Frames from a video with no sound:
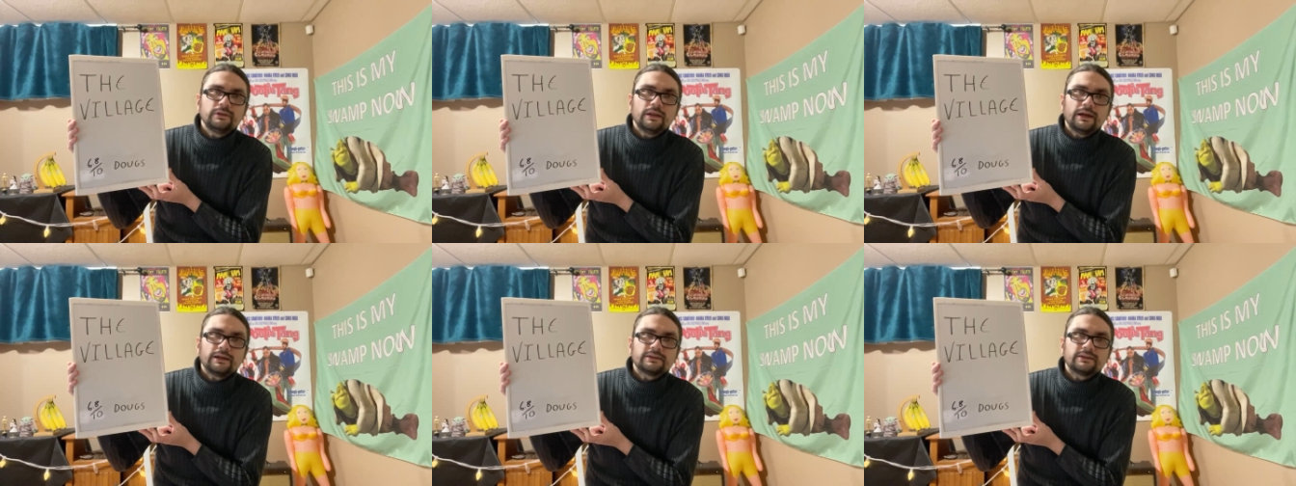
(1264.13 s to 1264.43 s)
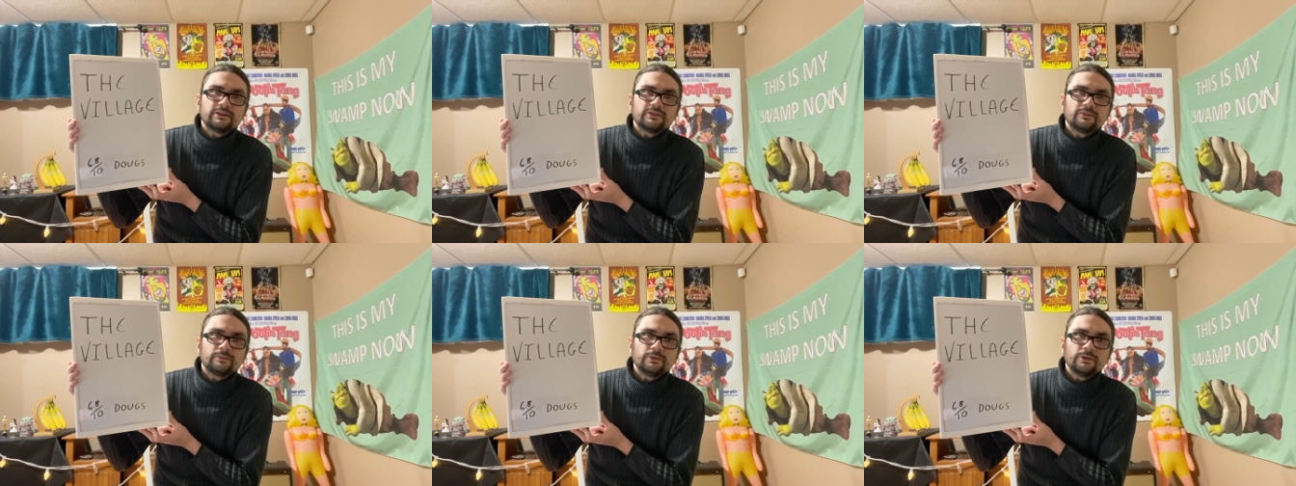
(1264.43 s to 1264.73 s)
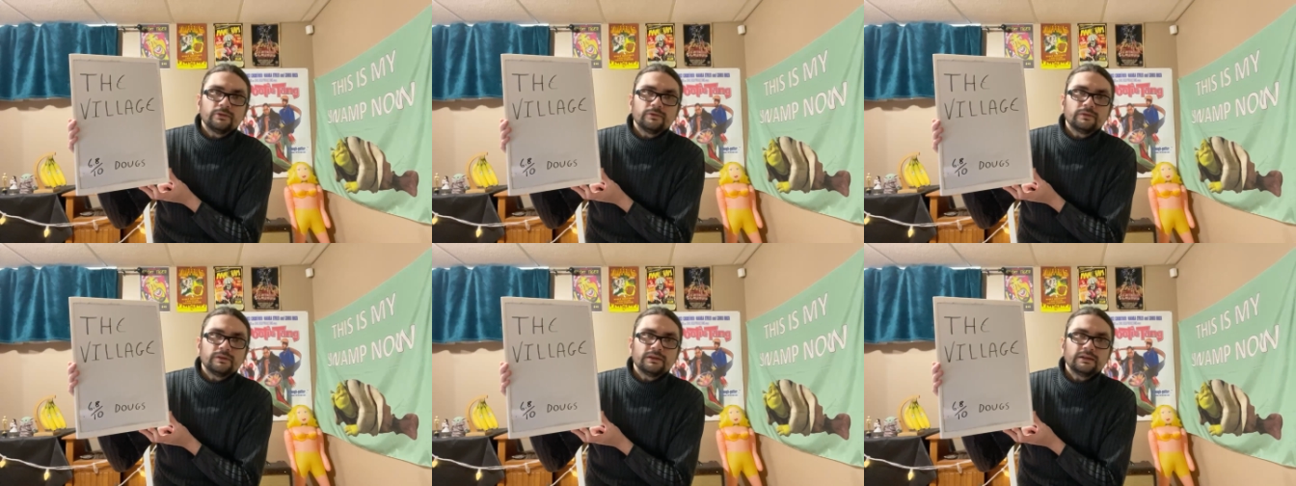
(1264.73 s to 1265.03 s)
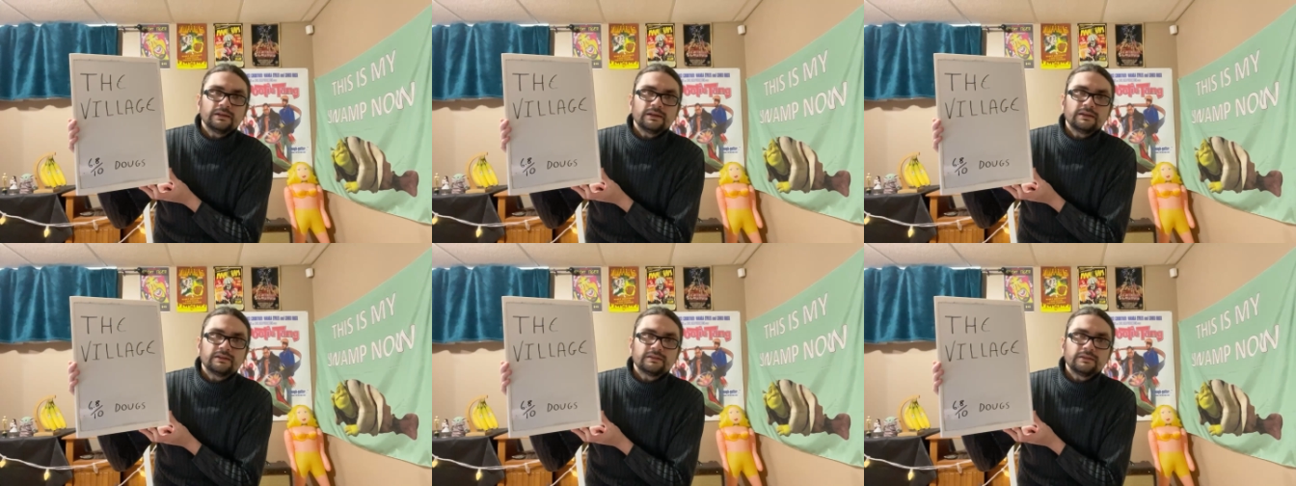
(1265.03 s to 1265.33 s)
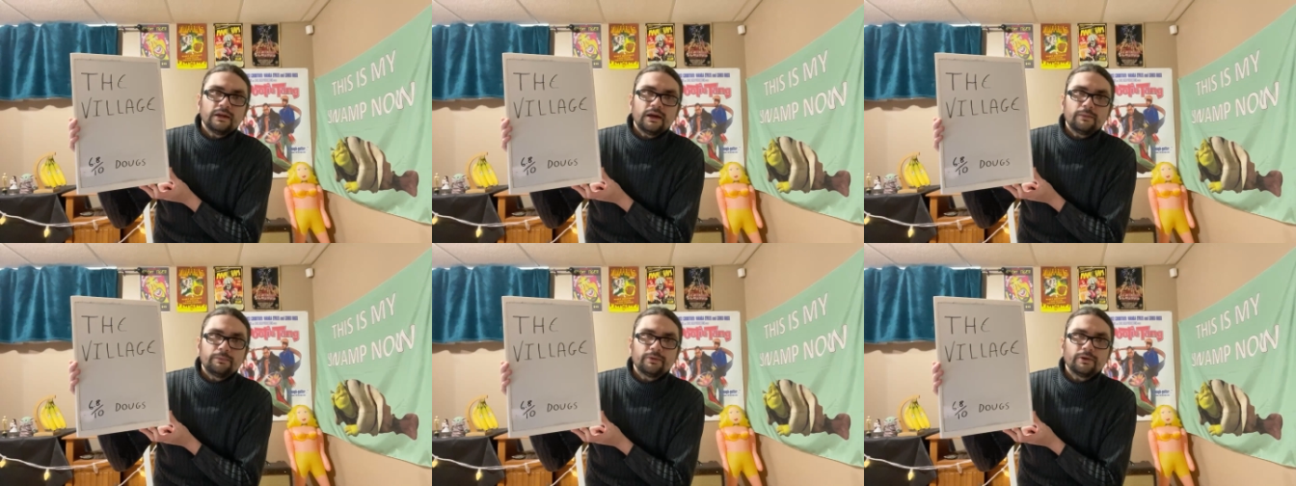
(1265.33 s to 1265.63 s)
like this movie. It's
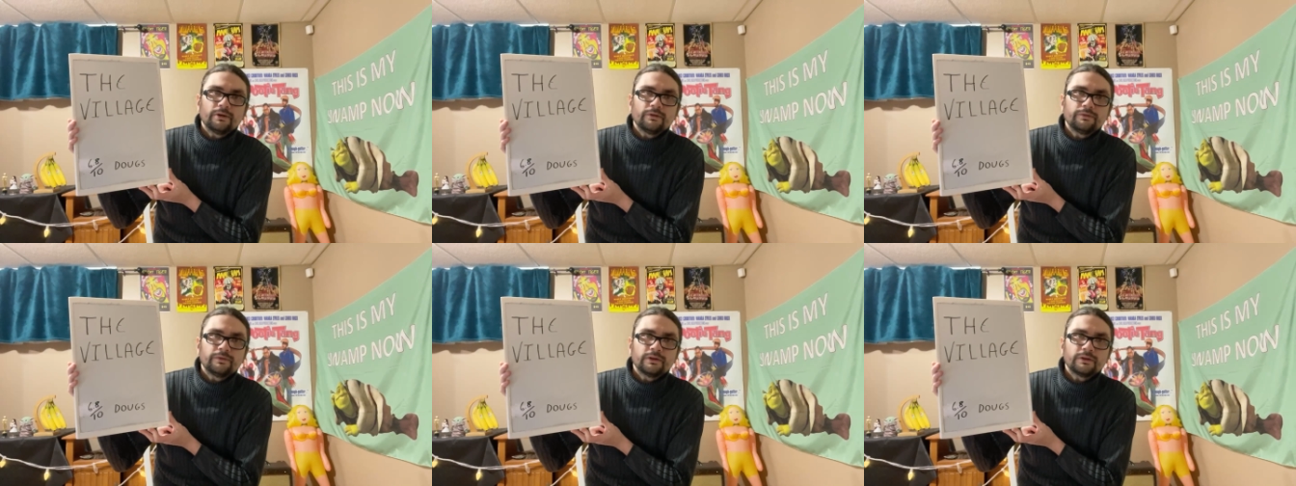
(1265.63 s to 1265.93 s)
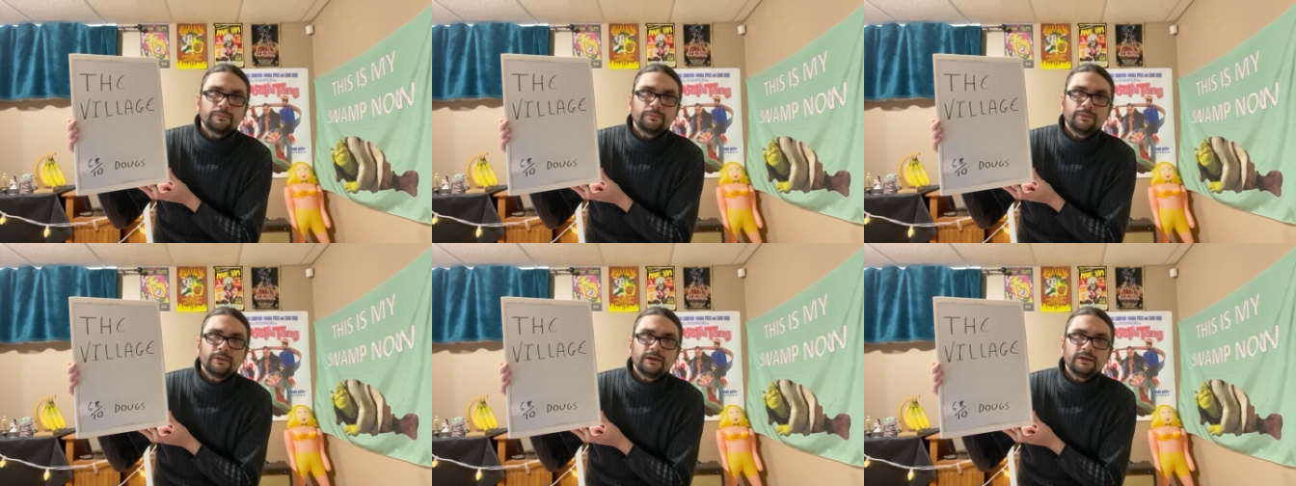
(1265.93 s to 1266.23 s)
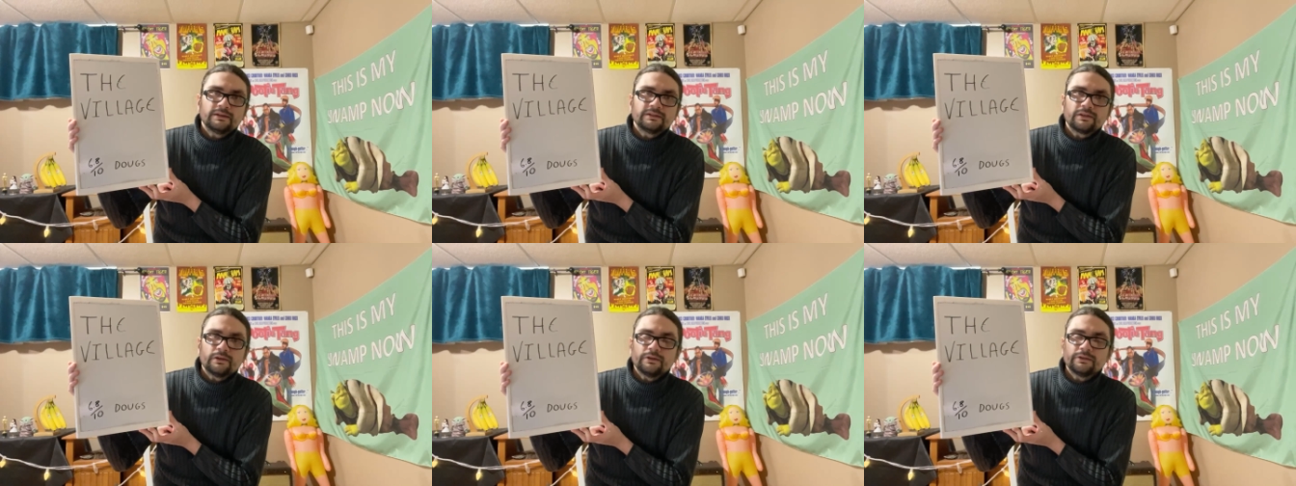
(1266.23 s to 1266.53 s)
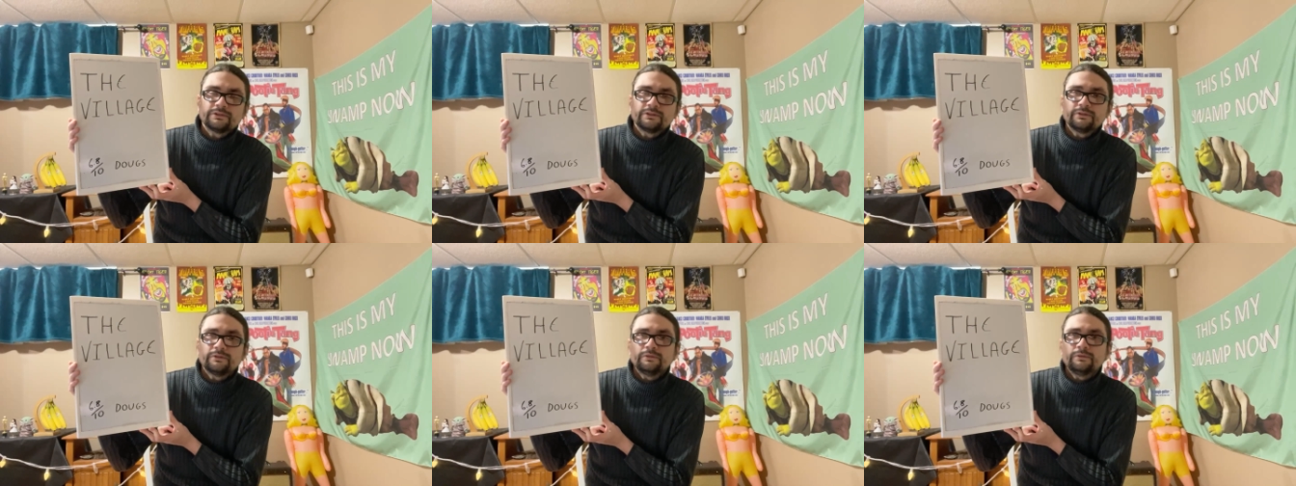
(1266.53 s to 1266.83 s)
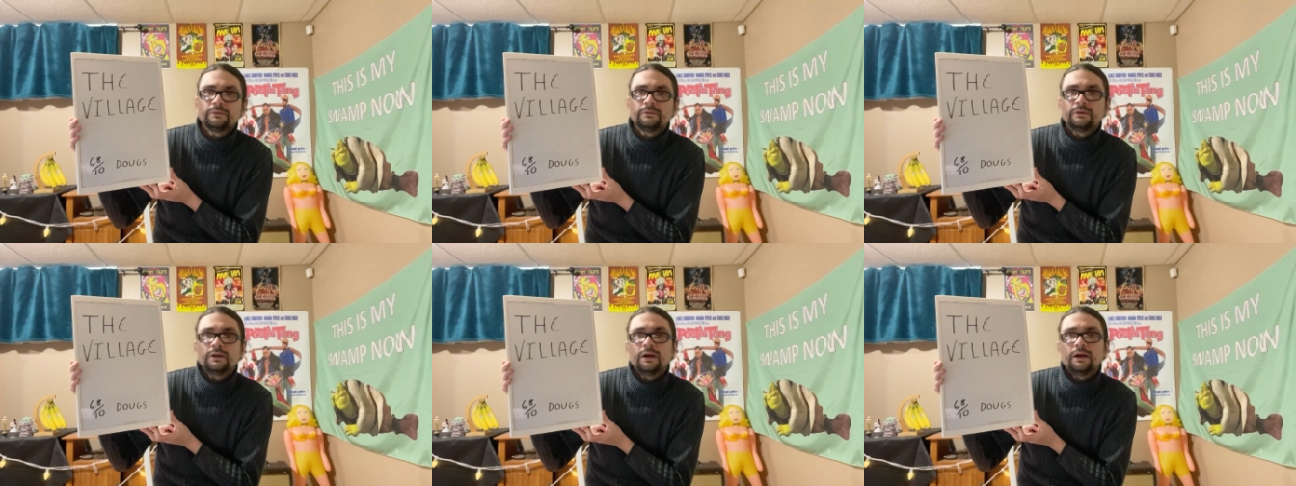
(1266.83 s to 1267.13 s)
not perfect, but it's
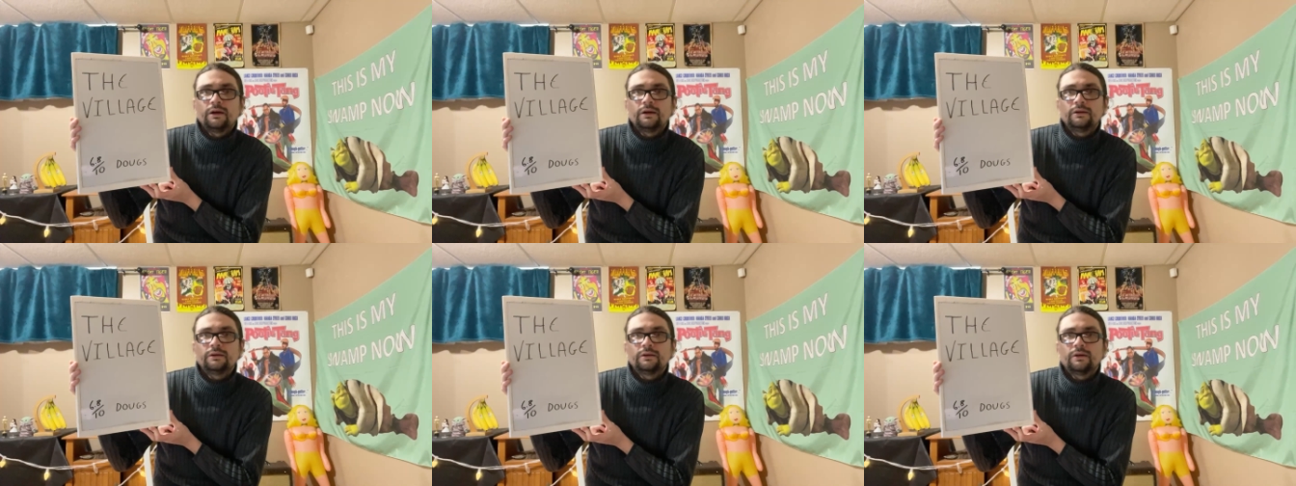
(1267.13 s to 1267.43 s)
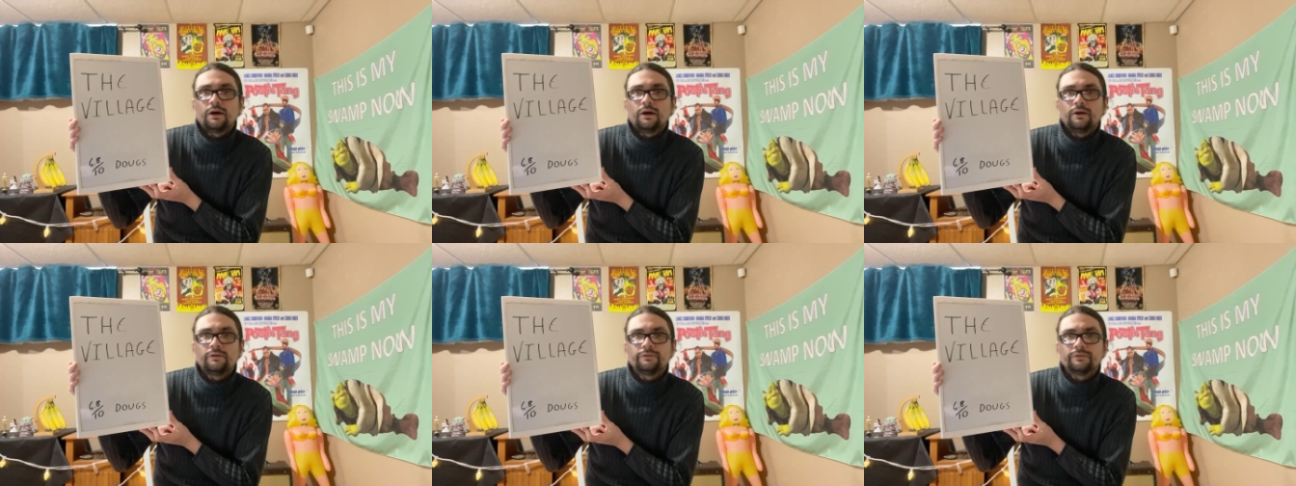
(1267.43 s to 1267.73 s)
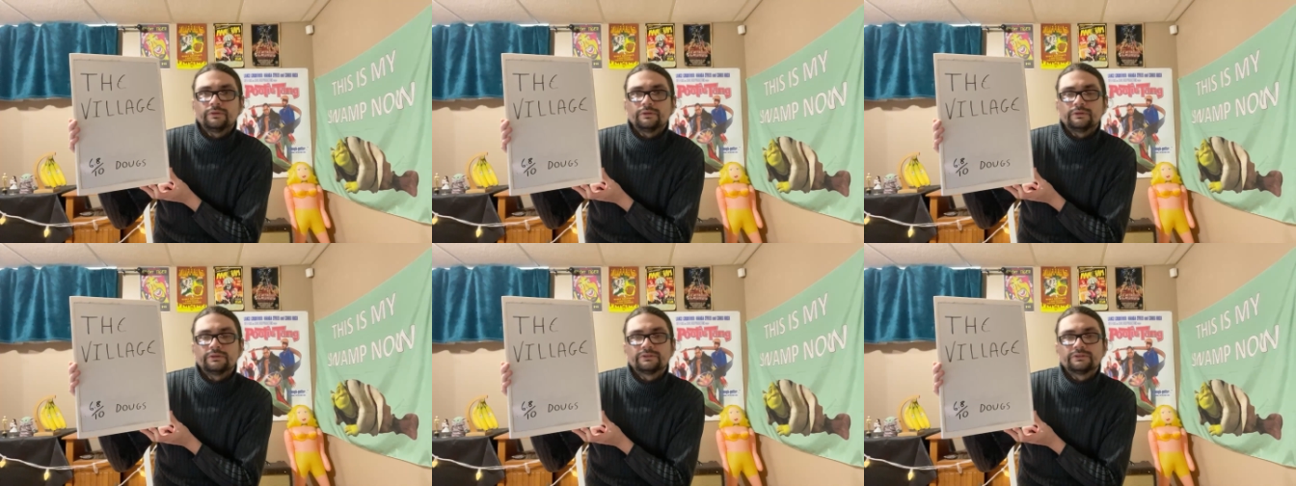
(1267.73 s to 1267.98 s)
also not awful.